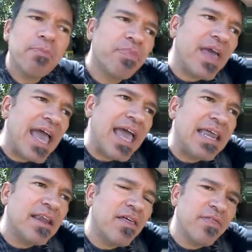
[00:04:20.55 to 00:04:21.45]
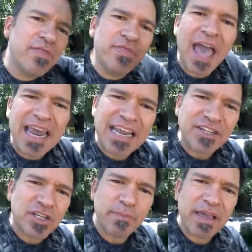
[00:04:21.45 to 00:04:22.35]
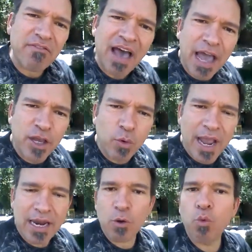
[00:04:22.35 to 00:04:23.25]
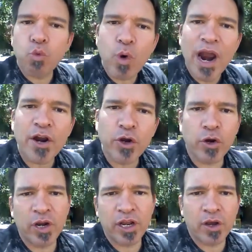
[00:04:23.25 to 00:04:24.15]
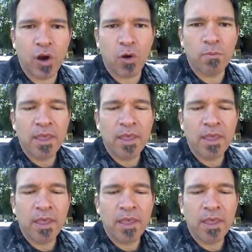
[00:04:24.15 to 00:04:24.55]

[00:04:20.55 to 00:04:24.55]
then that needs to be evaluated where you're going to go.